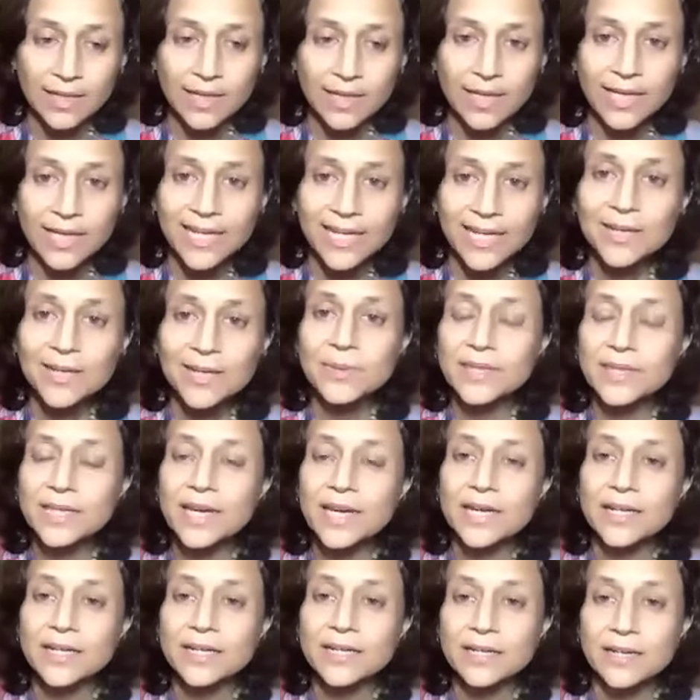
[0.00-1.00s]
He'll be
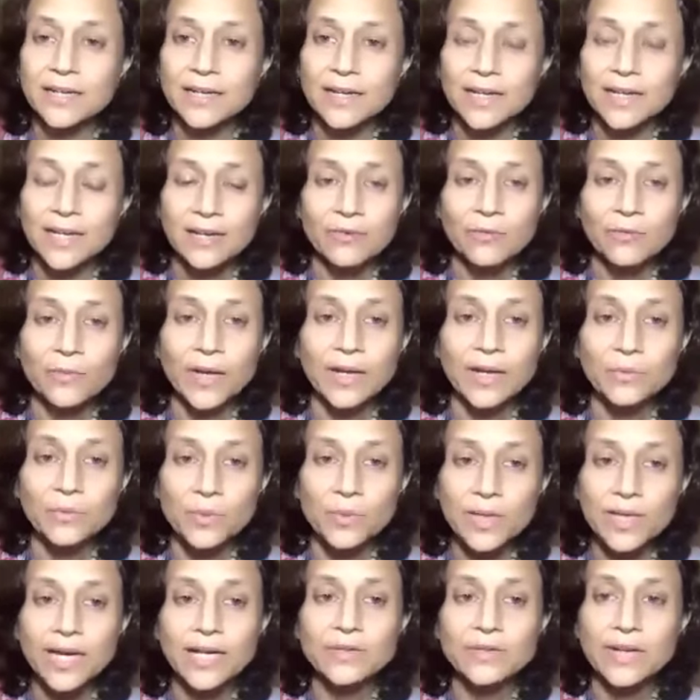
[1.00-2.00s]
there when
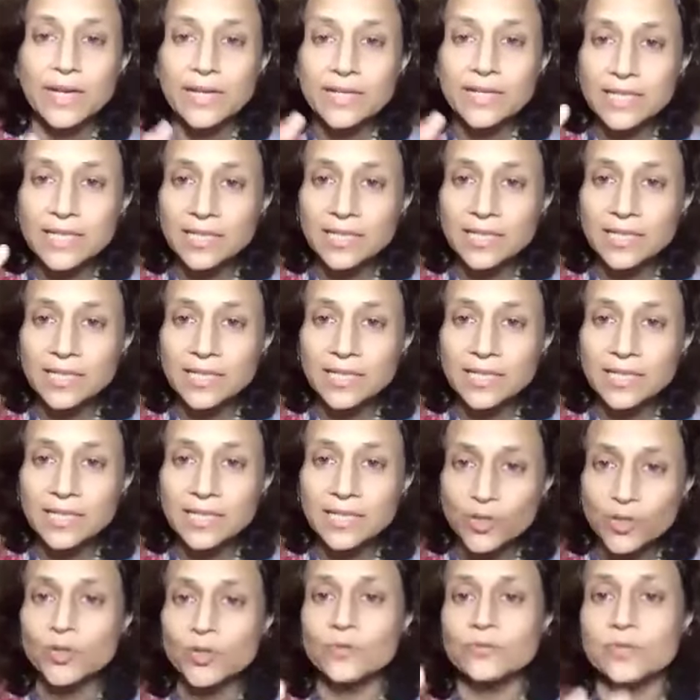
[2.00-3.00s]
we are ready to
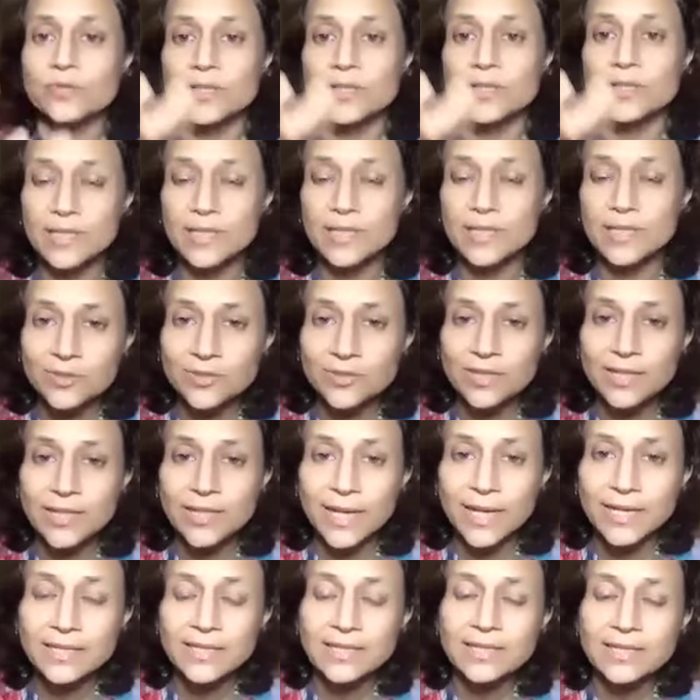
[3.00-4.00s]
cross over to the
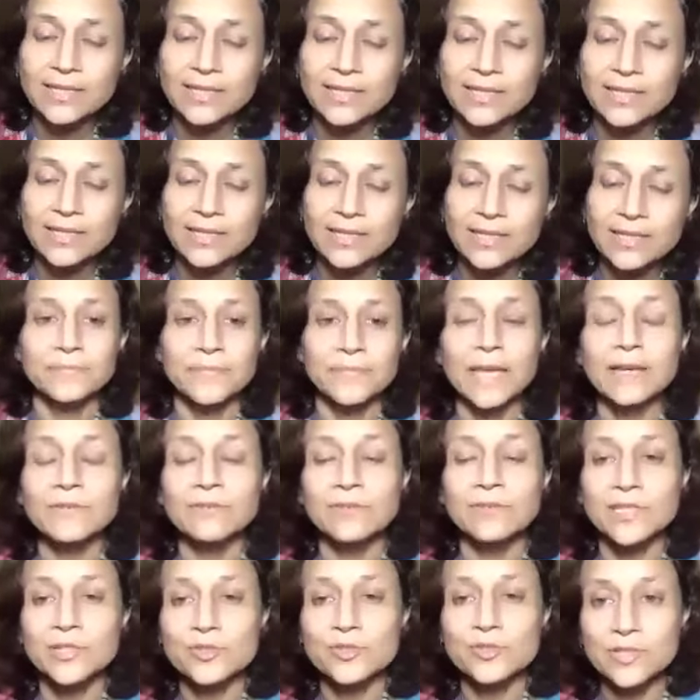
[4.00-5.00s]
next
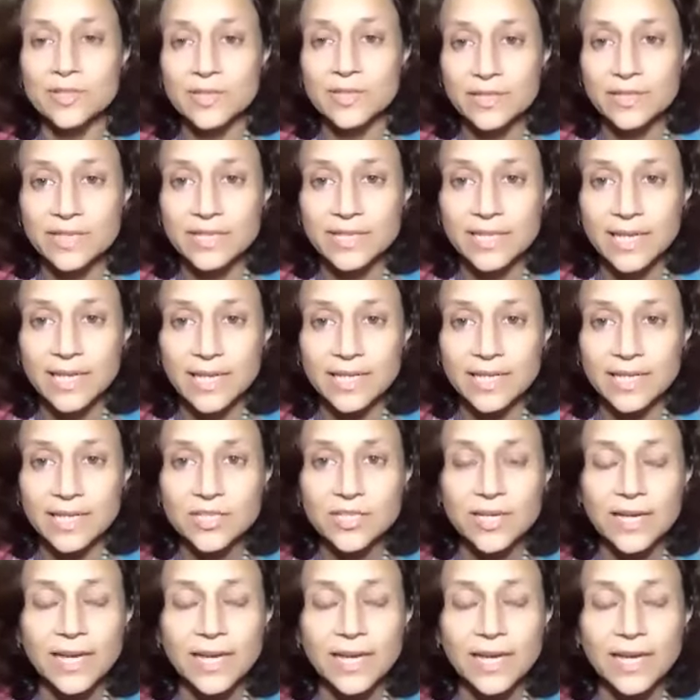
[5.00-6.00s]
evolutionary stage.
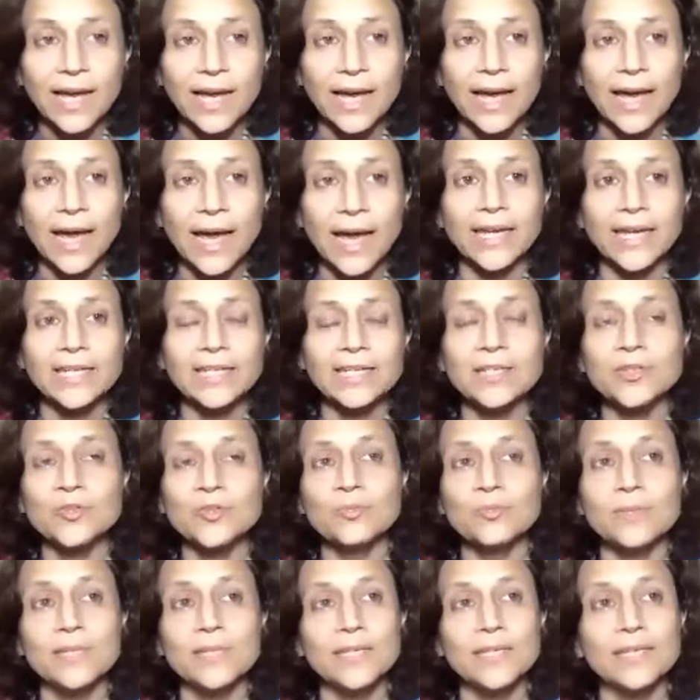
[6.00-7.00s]
And to
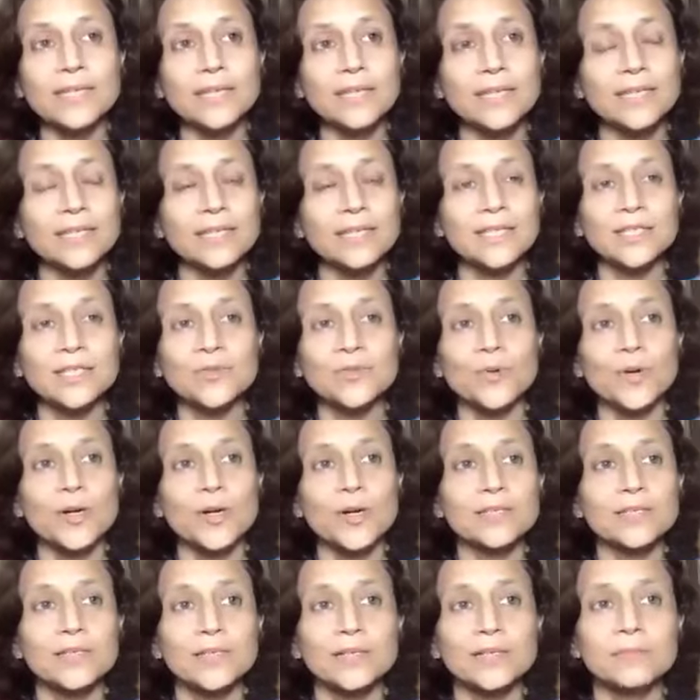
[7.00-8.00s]
me, this
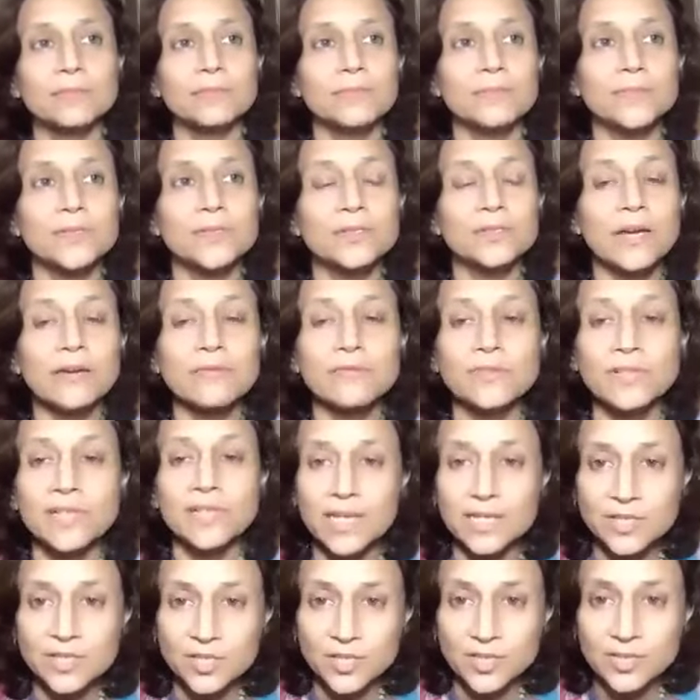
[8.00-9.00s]
was a
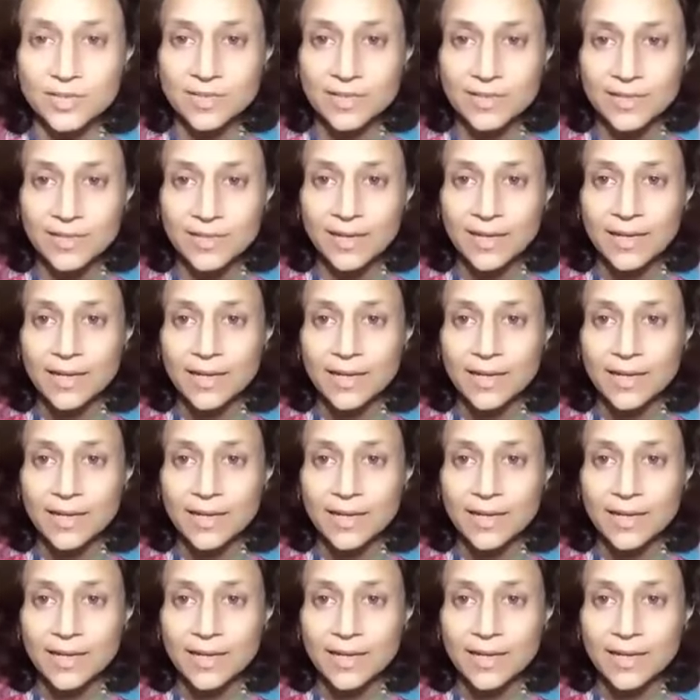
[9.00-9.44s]
revelation.